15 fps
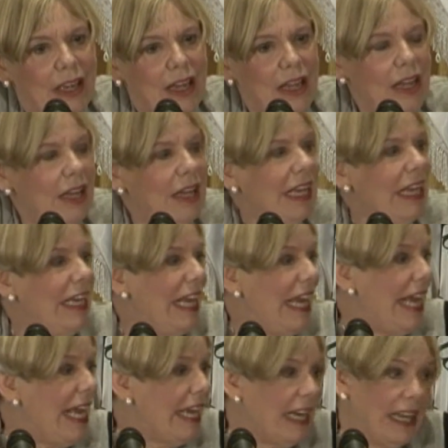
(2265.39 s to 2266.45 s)
Uh, in
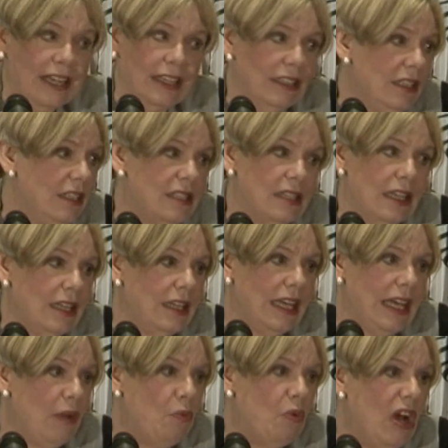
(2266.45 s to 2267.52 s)
England,
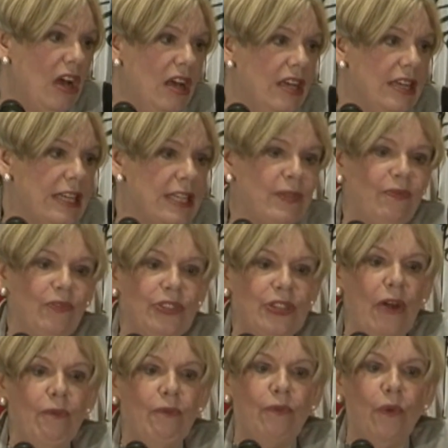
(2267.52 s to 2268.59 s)
the word has
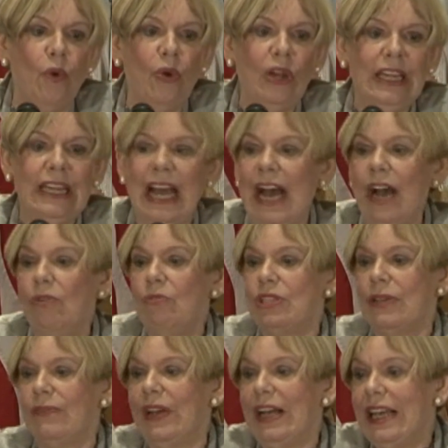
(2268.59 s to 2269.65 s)
so fallen
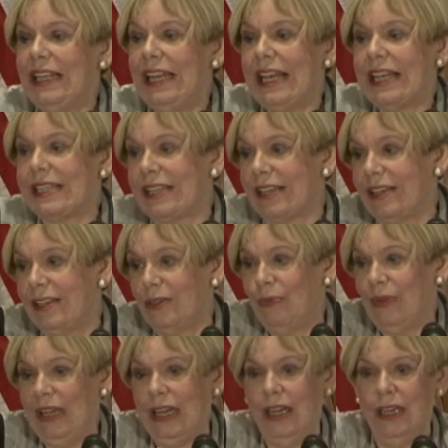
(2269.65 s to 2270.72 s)
out of our lexicon
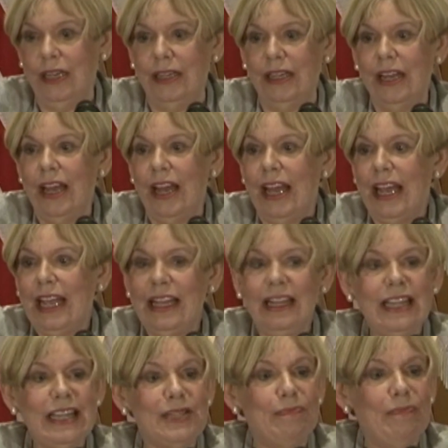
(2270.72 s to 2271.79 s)
uh,
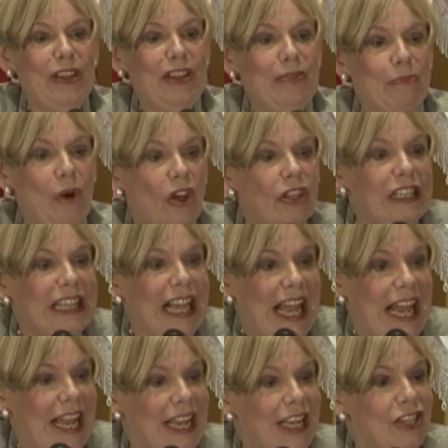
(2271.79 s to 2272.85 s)
in this modern
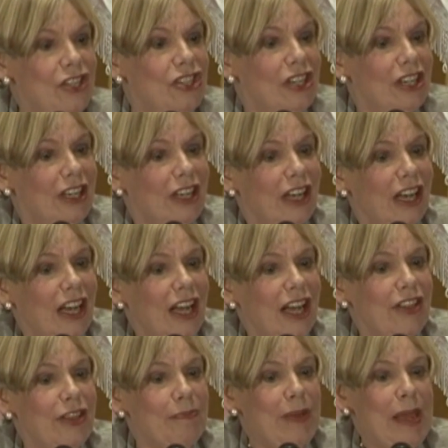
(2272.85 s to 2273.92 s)
age
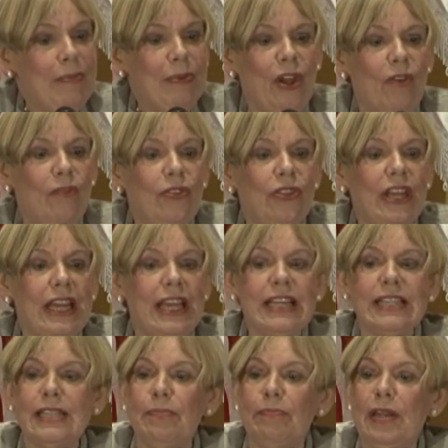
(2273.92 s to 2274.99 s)
uh, that people often think
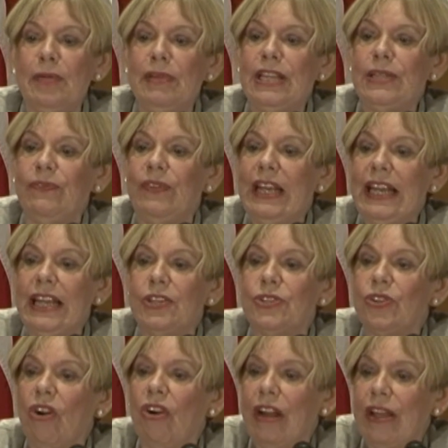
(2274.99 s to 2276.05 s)
it simply means feeling
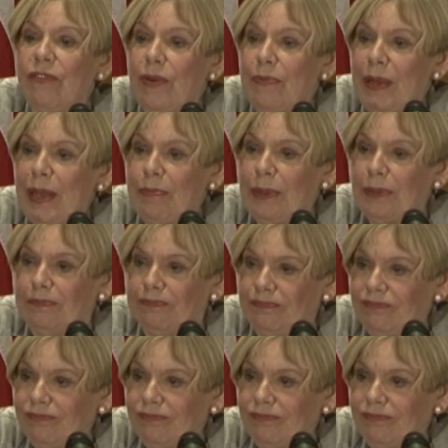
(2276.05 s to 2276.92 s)
sorry for people.